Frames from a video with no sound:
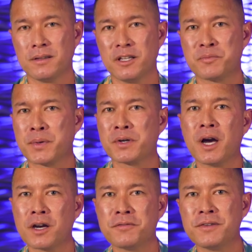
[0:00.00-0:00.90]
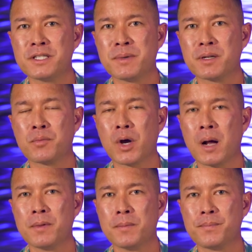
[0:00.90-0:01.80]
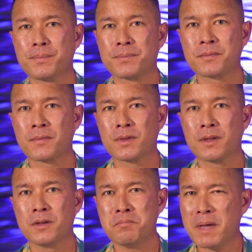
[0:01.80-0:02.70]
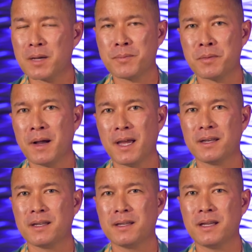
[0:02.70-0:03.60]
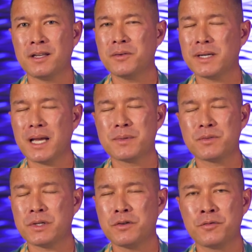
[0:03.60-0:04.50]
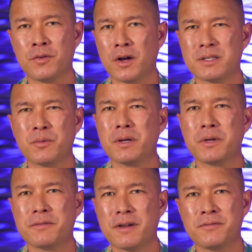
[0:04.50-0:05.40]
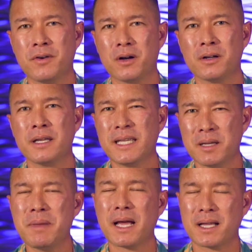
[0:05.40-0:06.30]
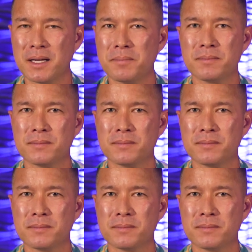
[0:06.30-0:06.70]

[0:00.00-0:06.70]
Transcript: if pornography's been a problem, make up your mind. And you know what happens when you fall? You say, what if I fall? Get back up.